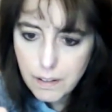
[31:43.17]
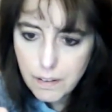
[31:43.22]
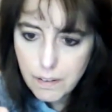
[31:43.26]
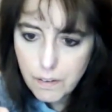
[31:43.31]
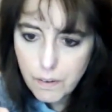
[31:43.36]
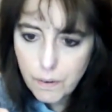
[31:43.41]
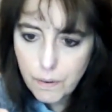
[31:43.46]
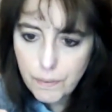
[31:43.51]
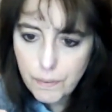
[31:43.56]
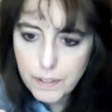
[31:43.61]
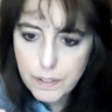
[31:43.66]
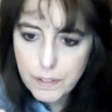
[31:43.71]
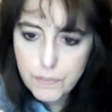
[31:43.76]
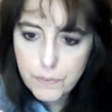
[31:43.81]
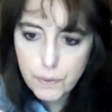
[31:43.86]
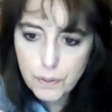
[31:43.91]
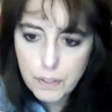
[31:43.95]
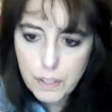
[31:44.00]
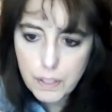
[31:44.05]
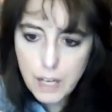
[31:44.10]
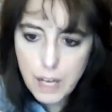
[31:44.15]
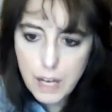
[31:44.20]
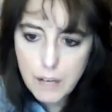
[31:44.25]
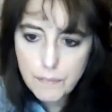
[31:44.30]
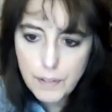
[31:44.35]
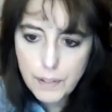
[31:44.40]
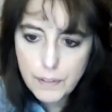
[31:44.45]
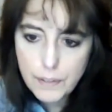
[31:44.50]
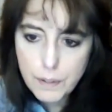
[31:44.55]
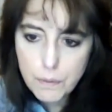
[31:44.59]
All this for a
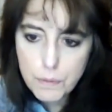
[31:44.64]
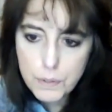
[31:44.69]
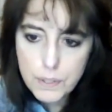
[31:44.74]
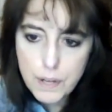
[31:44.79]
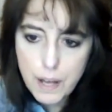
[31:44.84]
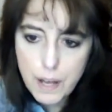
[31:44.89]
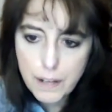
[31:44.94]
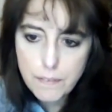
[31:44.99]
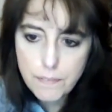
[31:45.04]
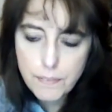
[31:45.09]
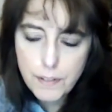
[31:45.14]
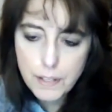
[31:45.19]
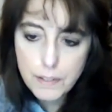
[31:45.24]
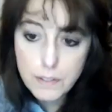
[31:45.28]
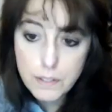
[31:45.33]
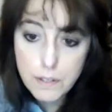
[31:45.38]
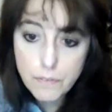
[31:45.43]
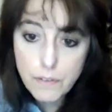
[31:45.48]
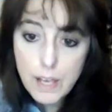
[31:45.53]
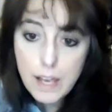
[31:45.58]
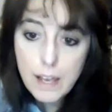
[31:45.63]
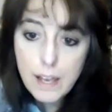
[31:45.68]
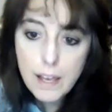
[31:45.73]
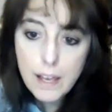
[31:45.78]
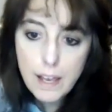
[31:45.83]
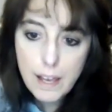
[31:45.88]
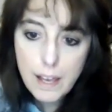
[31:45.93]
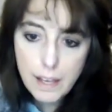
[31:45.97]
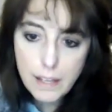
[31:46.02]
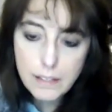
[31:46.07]
comment that was not offensive.
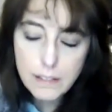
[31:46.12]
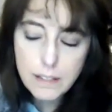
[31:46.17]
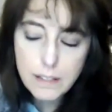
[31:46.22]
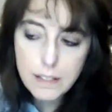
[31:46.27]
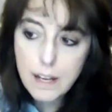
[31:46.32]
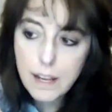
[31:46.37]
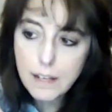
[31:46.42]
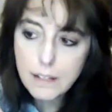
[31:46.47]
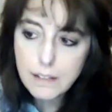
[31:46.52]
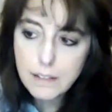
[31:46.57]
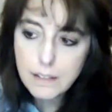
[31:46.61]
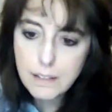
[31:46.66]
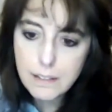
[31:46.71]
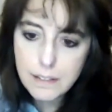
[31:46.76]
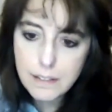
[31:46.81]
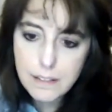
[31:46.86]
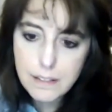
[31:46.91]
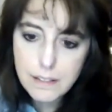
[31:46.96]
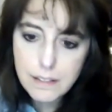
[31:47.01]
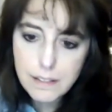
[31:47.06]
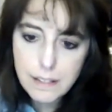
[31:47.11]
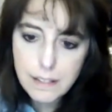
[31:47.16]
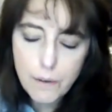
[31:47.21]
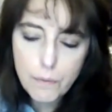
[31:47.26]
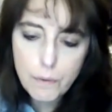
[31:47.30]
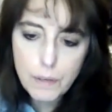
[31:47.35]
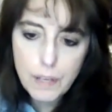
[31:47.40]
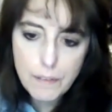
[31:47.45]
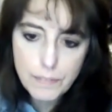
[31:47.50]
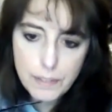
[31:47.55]
And now
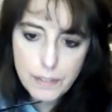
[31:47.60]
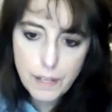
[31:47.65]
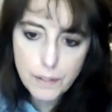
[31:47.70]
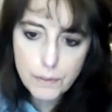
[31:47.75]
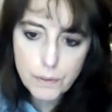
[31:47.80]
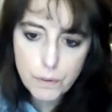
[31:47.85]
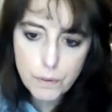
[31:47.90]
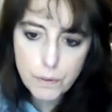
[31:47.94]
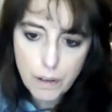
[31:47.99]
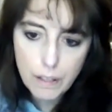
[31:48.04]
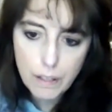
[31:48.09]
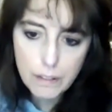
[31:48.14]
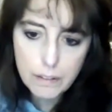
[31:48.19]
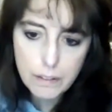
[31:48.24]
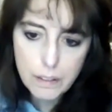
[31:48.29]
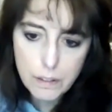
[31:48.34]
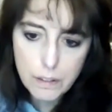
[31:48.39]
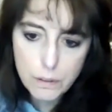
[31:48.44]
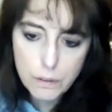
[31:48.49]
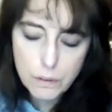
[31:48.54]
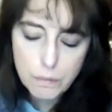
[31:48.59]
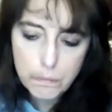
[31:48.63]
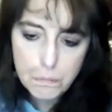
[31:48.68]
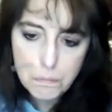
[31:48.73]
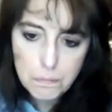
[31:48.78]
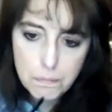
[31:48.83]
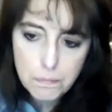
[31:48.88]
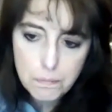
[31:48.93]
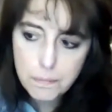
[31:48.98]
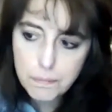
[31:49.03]
we have another,
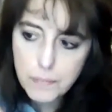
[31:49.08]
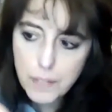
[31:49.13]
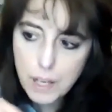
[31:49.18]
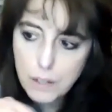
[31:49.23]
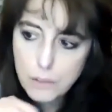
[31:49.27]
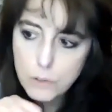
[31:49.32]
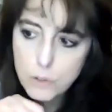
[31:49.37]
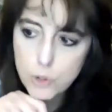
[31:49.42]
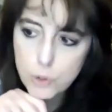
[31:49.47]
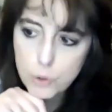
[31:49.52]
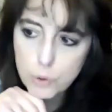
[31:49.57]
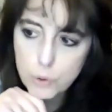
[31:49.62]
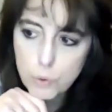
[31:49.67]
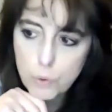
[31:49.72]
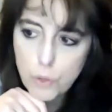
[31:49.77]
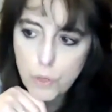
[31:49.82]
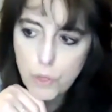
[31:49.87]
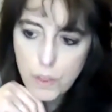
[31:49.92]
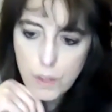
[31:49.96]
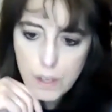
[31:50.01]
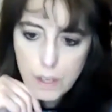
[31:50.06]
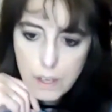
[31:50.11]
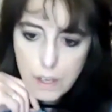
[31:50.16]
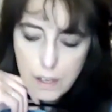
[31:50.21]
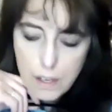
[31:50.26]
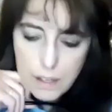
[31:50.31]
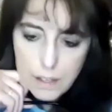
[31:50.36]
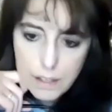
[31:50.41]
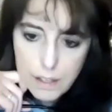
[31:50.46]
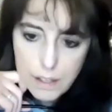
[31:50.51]
untruth
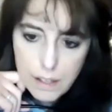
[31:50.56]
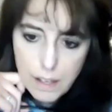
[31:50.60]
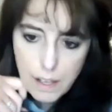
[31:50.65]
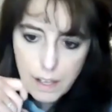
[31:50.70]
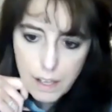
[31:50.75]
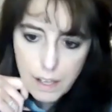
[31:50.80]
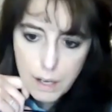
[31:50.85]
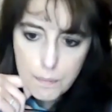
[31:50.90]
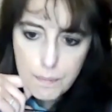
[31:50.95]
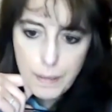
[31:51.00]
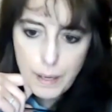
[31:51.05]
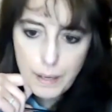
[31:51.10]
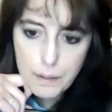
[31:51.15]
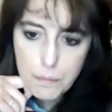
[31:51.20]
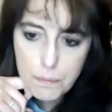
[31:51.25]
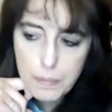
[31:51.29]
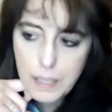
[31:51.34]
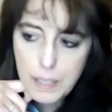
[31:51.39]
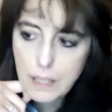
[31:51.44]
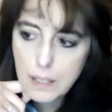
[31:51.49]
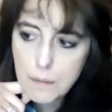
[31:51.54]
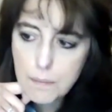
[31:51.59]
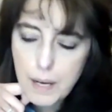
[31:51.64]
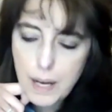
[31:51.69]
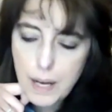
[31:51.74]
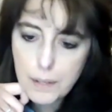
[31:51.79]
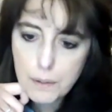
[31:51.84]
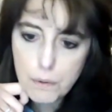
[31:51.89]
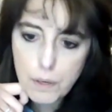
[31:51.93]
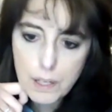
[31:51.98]
about it being a
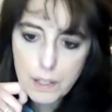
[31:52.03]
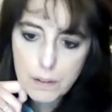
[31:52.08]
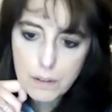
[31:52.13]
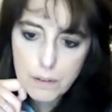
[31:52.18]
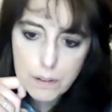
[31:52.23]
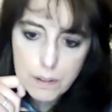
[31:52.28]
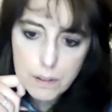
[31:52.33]
moderator.